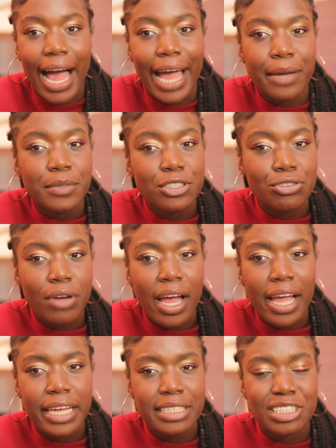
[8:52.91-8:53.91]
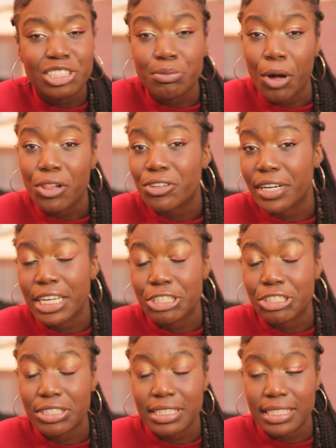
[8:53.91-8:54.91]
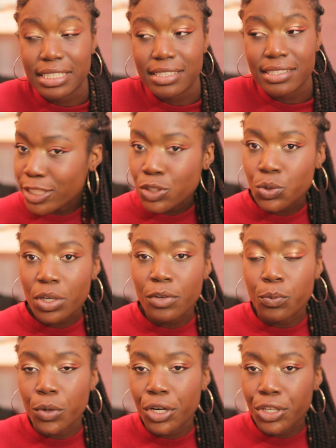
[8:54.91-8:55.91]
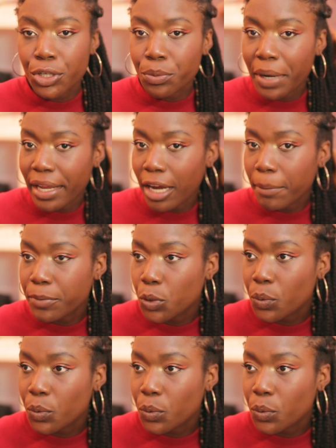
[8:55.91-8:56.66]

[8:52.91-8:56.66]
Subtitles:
I would try smaller agencies and sort of work your way up.